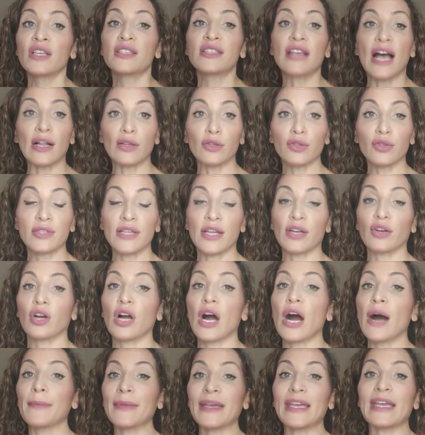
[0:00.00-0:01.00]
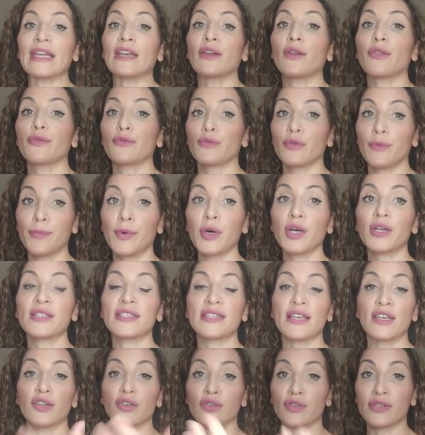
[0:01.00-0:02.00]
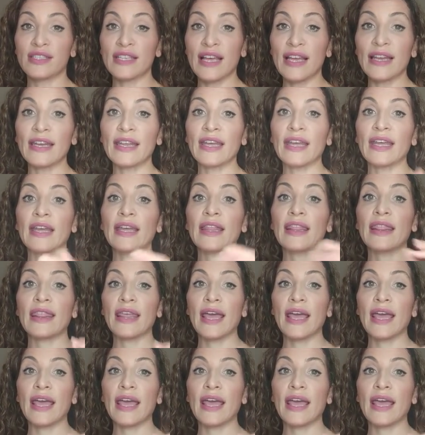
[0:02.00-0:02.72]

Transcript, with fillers: dollars that are coming in through the books that you're sending.